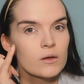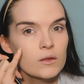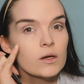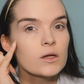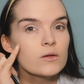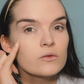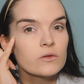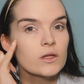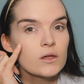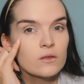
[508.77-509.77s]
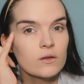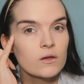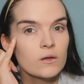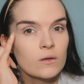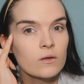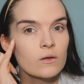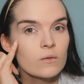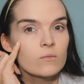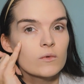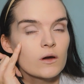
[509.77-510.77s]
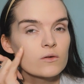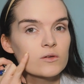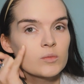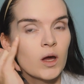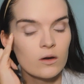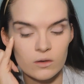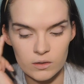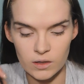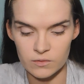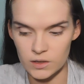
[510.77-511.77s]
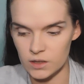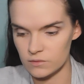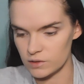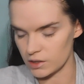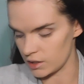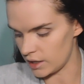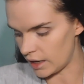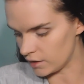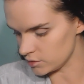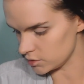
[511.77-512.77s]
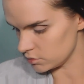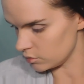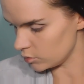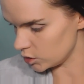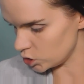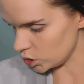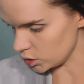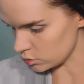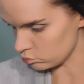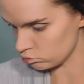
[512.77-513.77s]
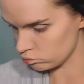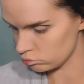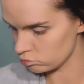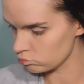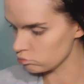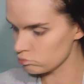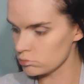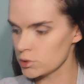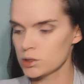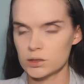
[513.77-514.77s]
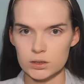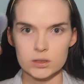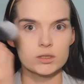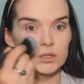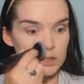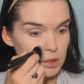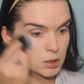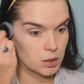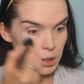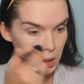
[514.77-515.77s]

Gonna use like the contour powder left kind of like a cast on my cheek. Just a